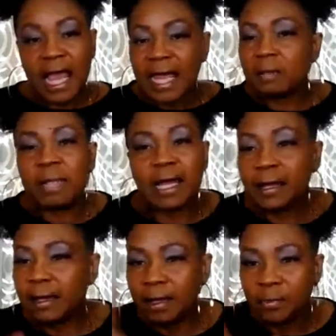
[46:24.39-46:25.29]
And I'm like,
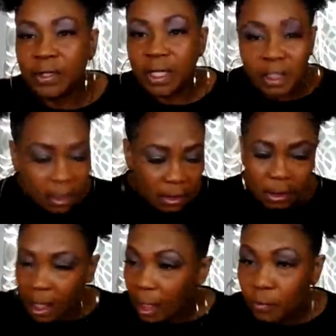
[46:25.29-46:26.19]

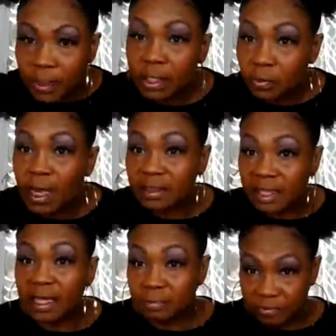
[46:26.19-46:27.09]
we're gonna
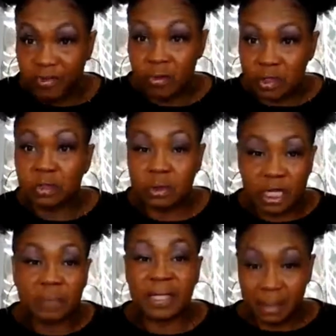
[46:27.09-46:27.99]
write that pharmaceutical
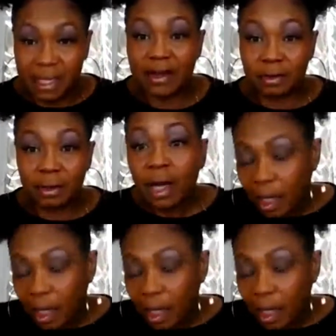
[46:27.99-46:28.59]
company a letter,